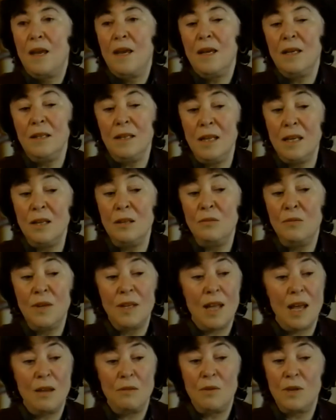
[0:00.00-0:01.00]
And then
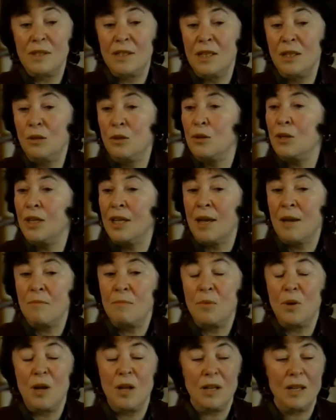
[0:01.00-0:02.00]
when I was in the
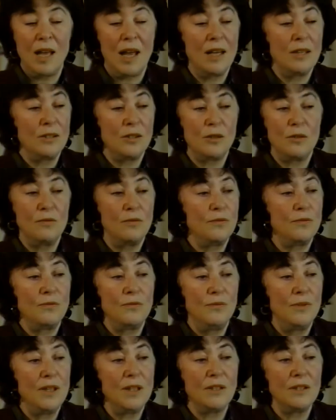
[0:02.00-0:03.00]
camp, all kinds of
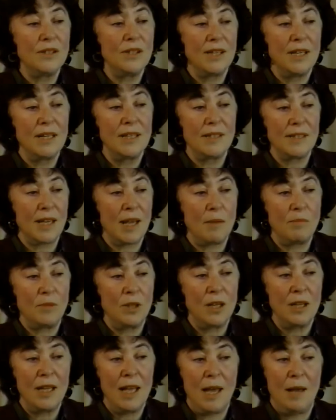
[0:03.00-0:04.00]
little things
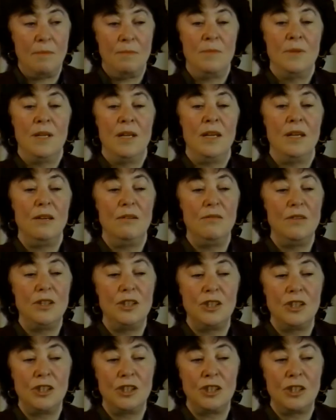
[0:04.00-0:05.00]
kept on happening,
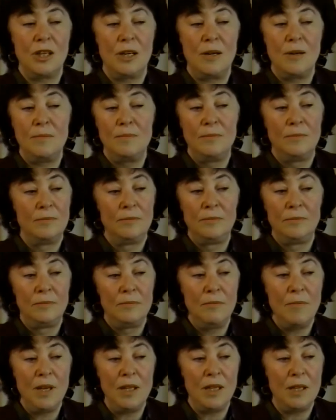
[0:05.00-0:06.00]
which
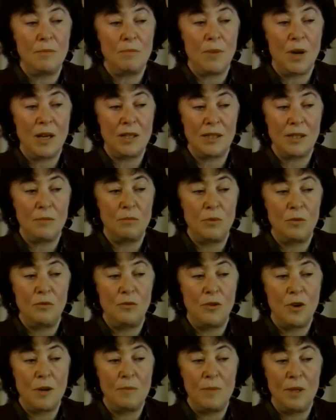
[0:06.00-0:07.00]
made it possible
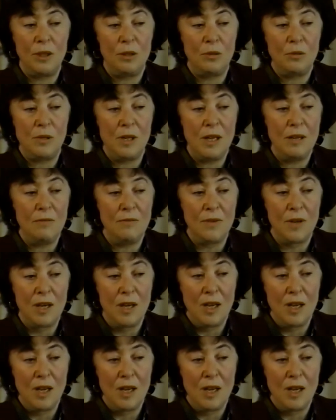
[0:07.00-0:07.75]
for me to live.